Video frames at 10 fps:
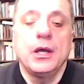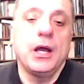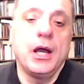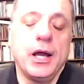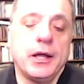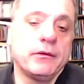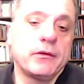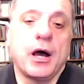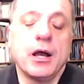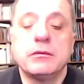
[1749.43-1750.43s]

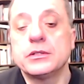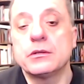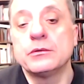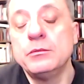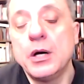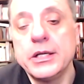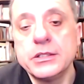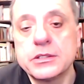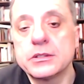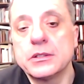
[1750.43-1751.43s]
And I would
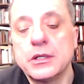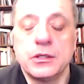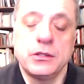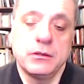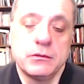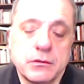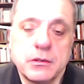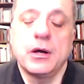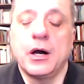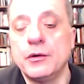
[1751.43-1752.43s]
remind you,
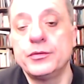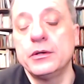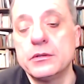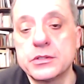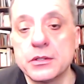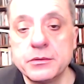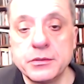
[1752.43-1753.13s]
our viewers,